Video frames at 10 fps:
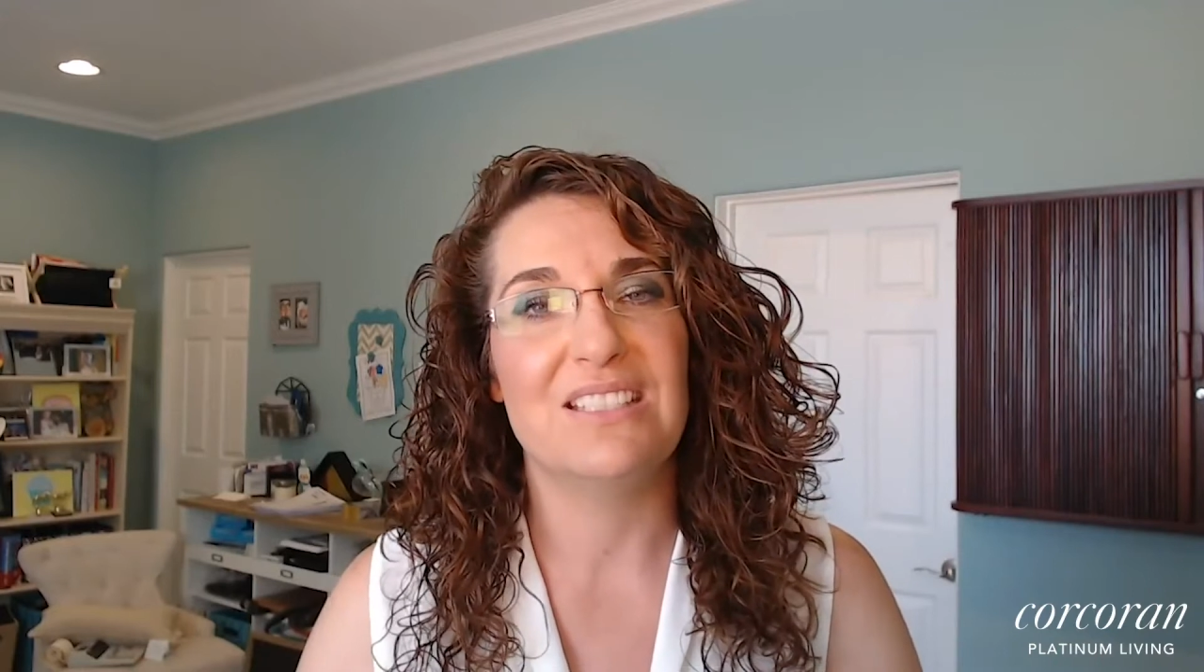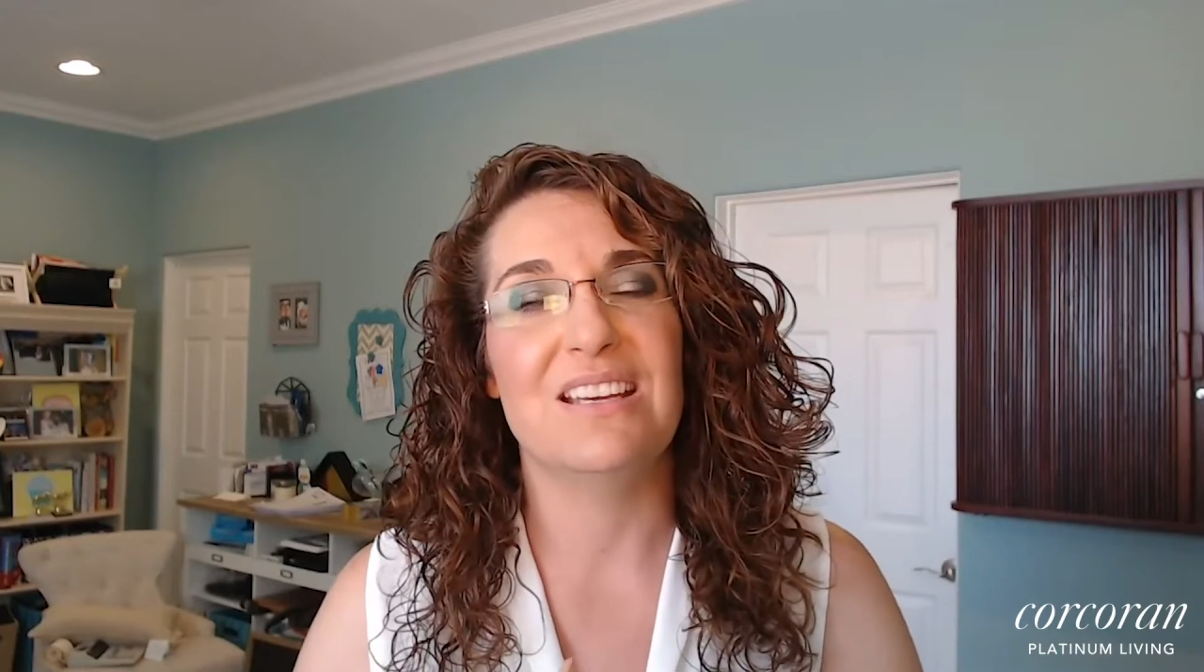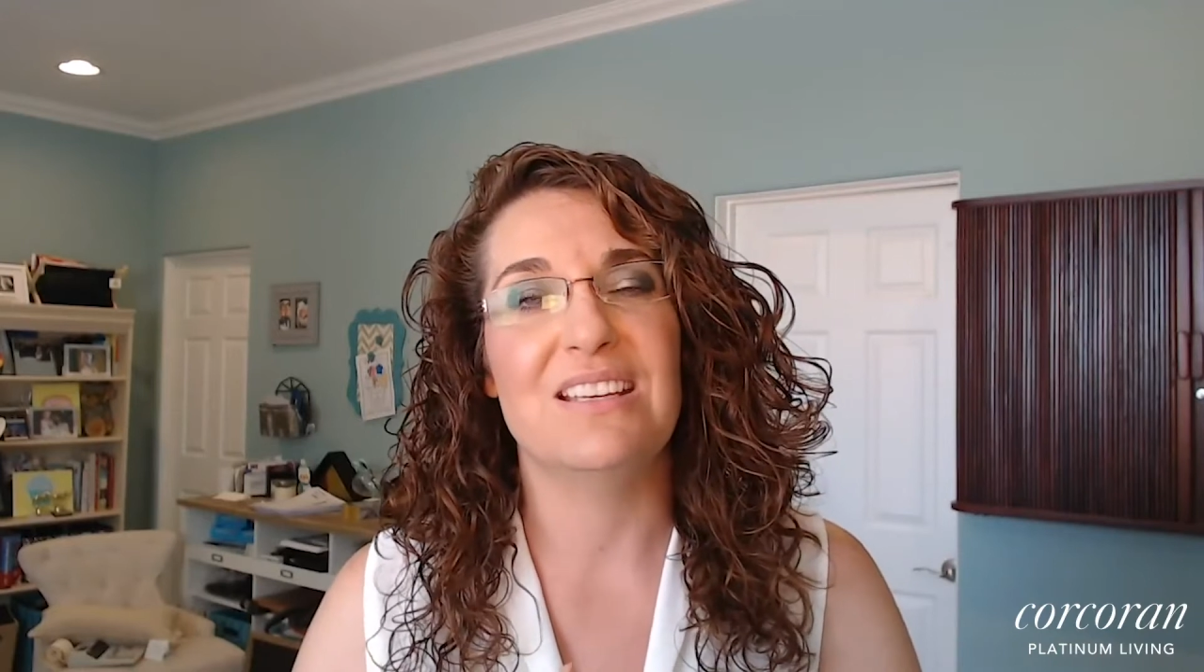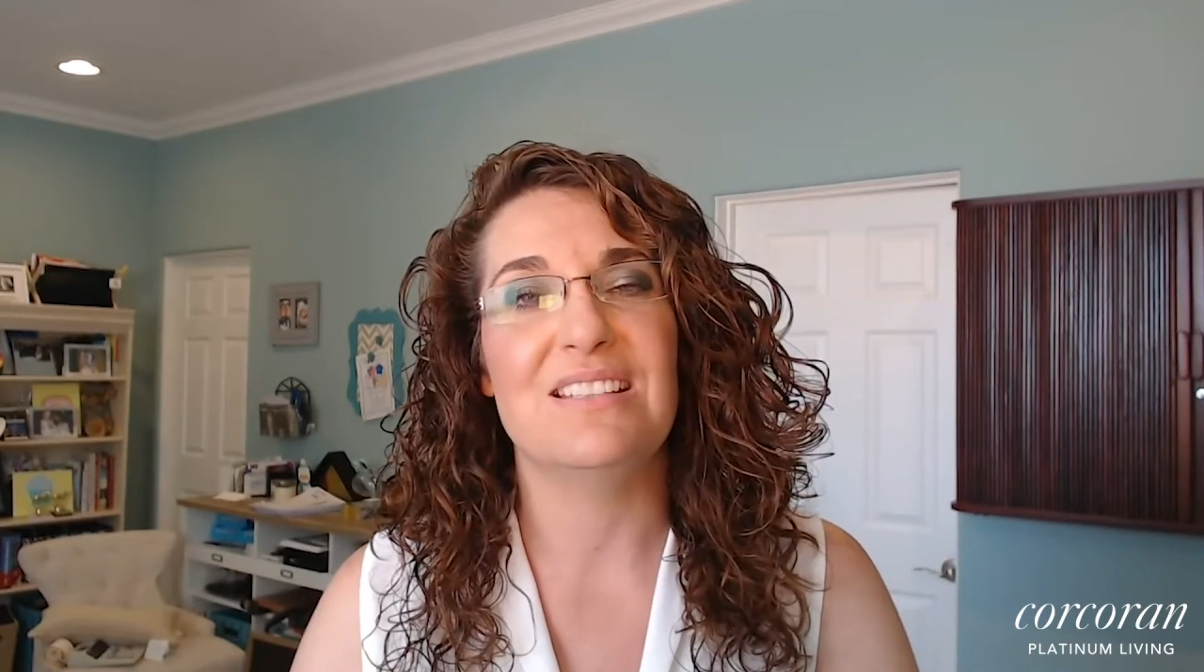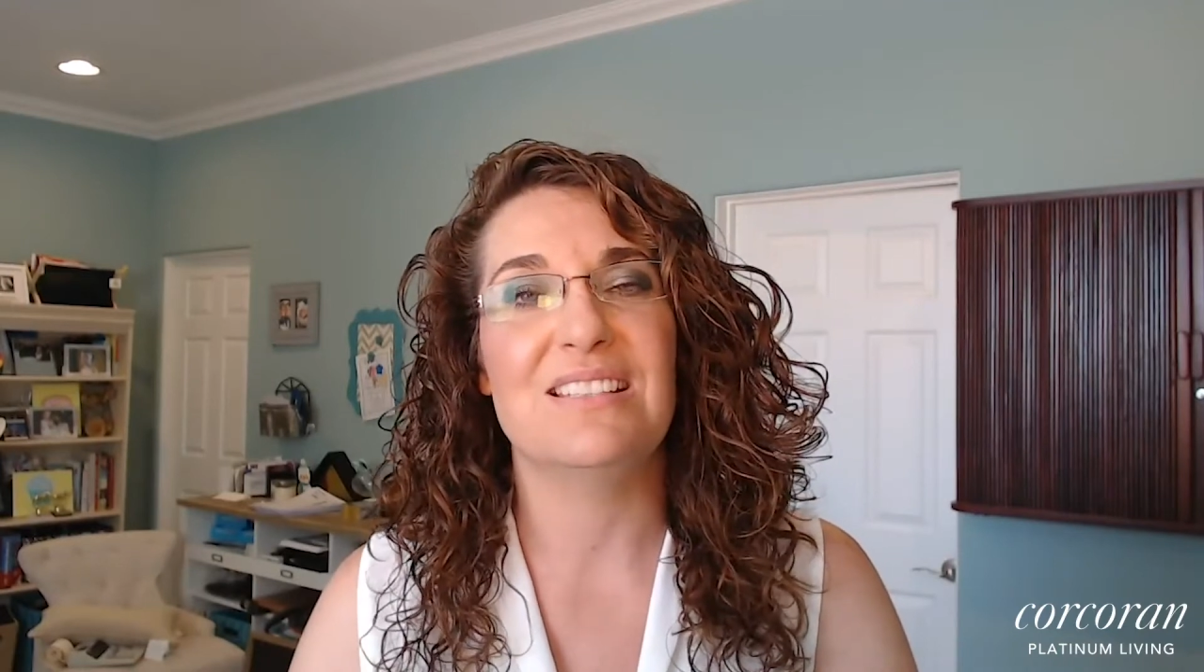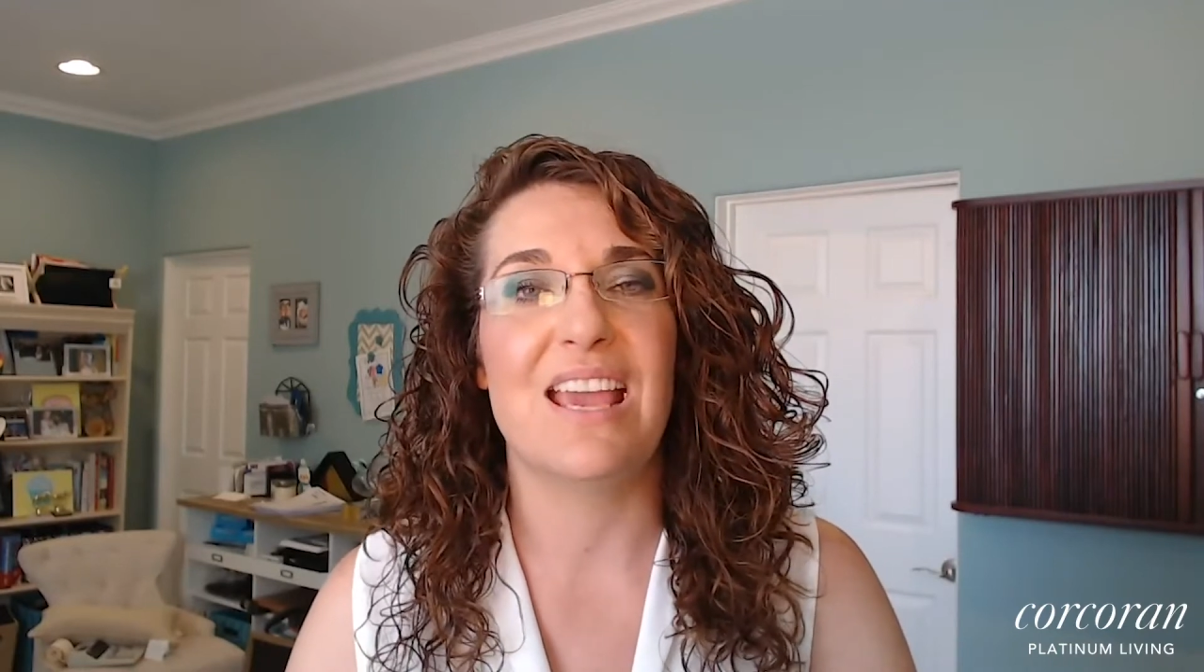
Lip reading: does